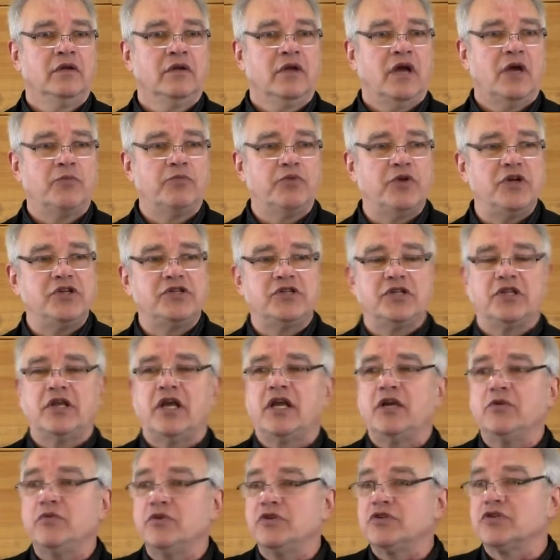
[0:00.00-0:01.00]
I appreciate that
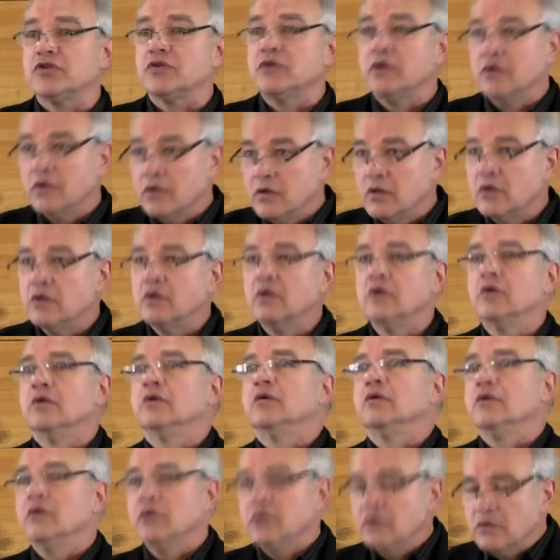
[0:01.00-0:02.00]
he was
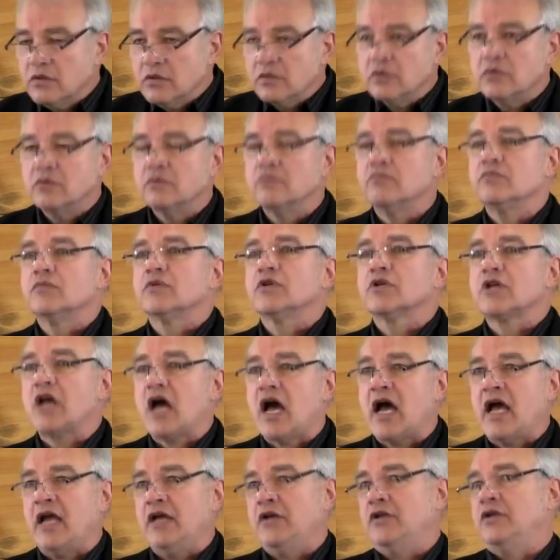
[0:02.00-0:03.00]

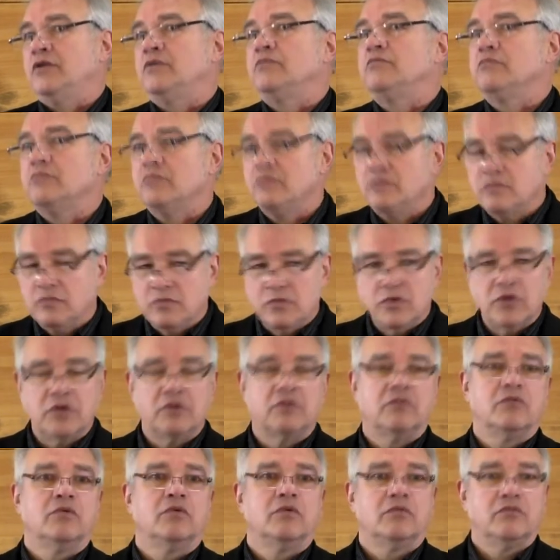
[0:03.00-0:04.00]
kind and
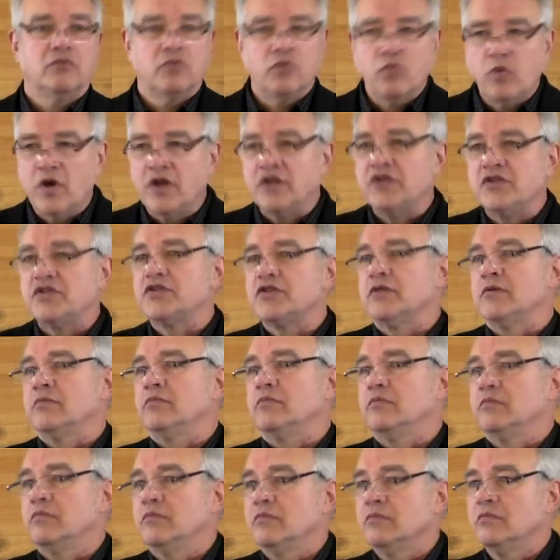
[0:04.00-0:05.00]

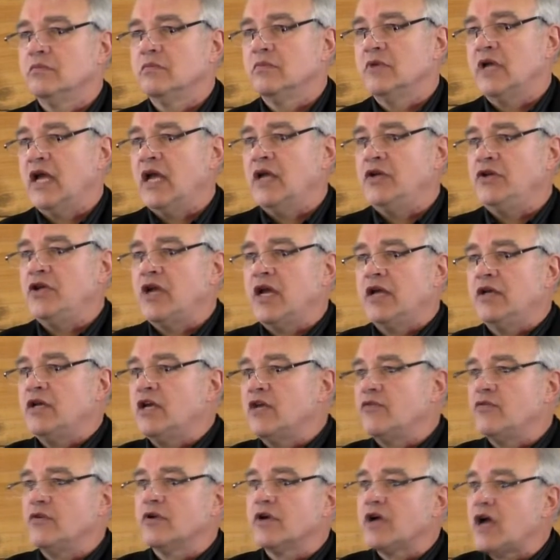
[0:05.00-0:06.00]
winsome, and yet
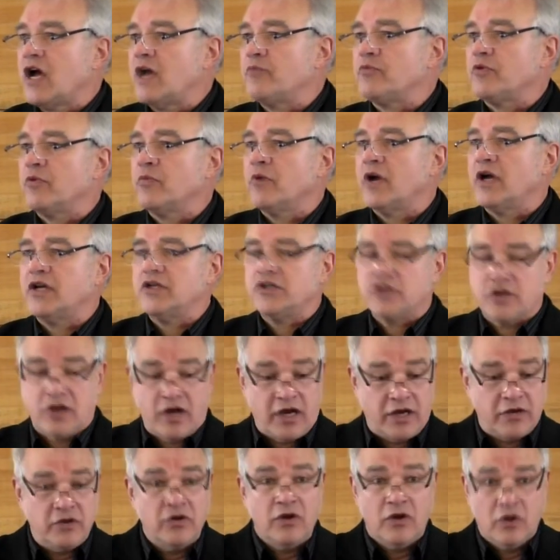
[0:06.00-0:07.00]
never compromised
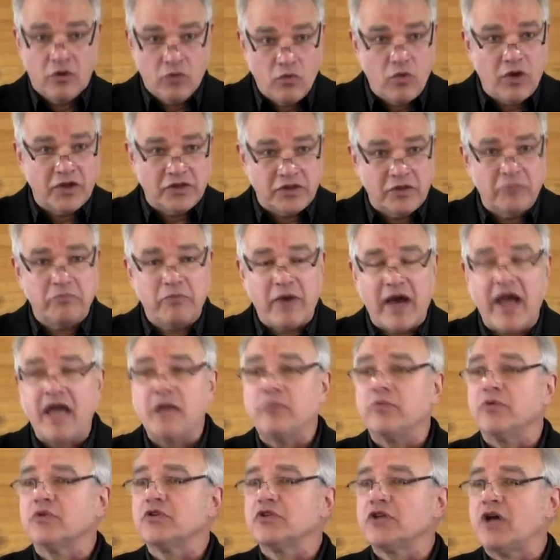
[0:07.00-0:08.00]
on what the
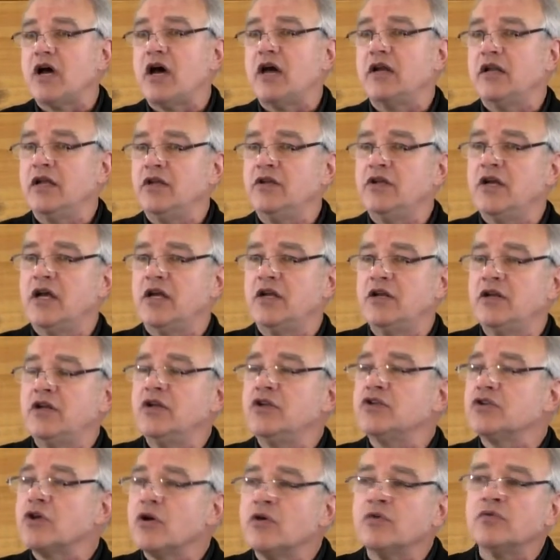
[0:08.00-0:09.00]
Bible taught, and yet in
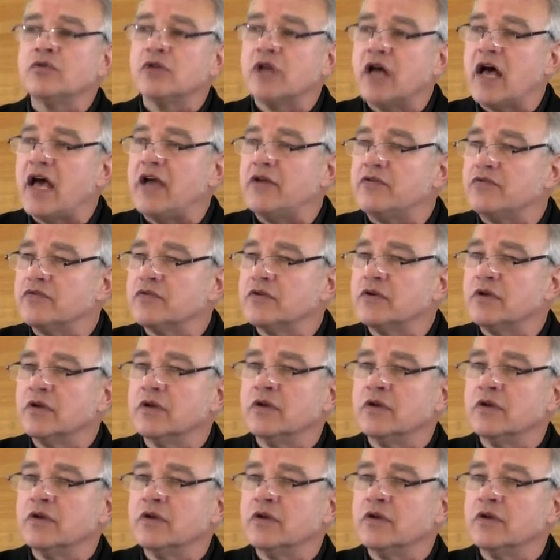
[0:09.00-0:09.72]
his own life.